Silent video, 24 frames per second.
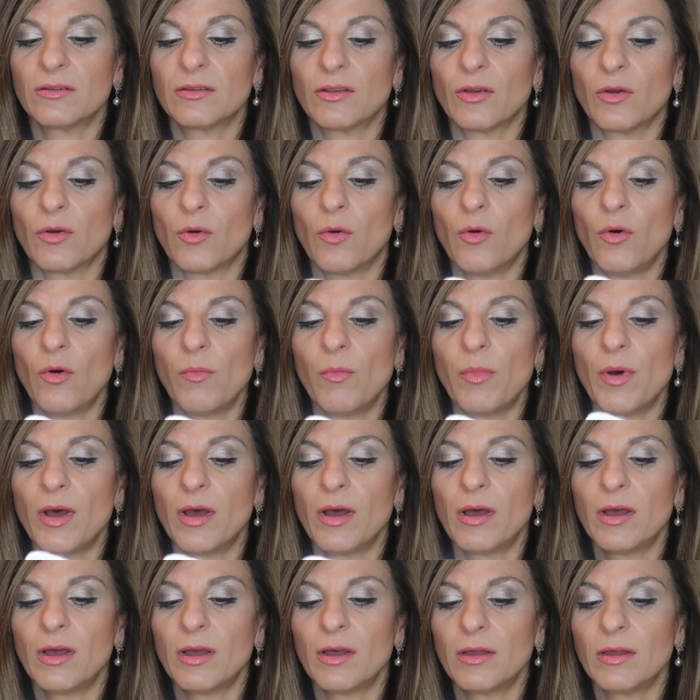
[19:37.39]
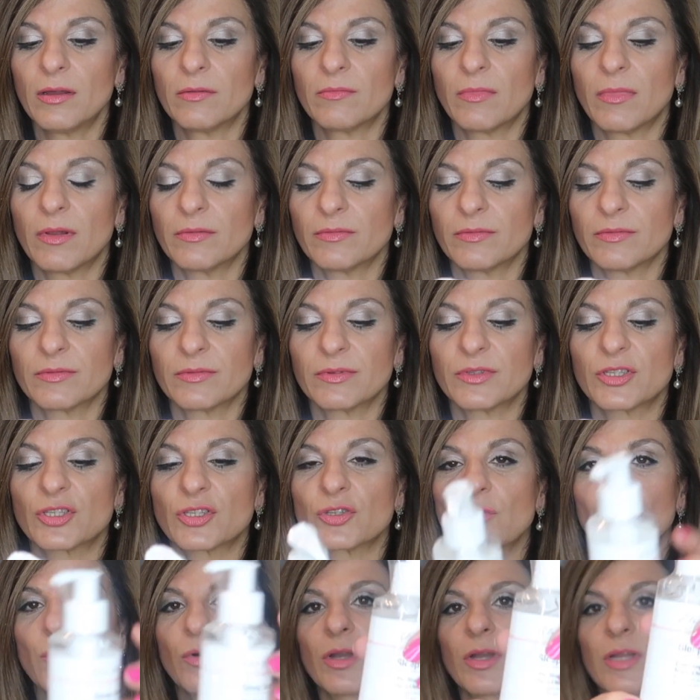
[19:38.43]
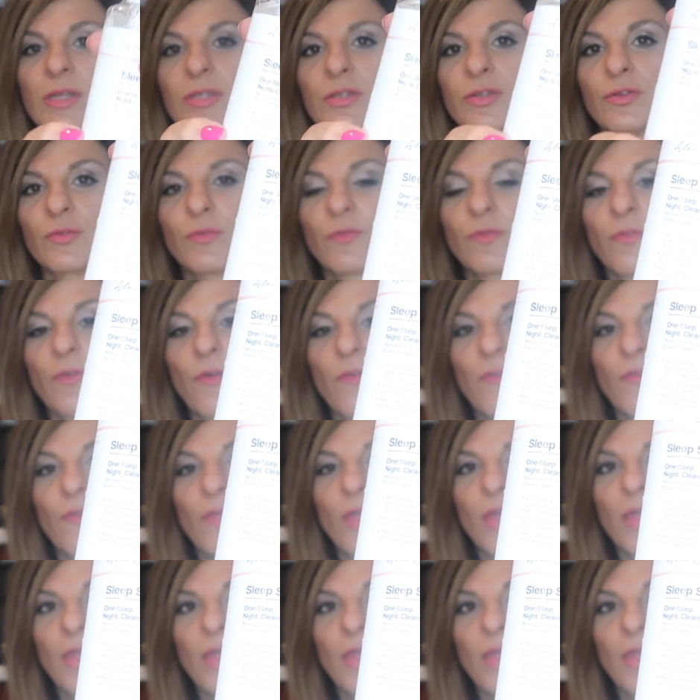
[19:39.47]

jojoba, and so on and so forth.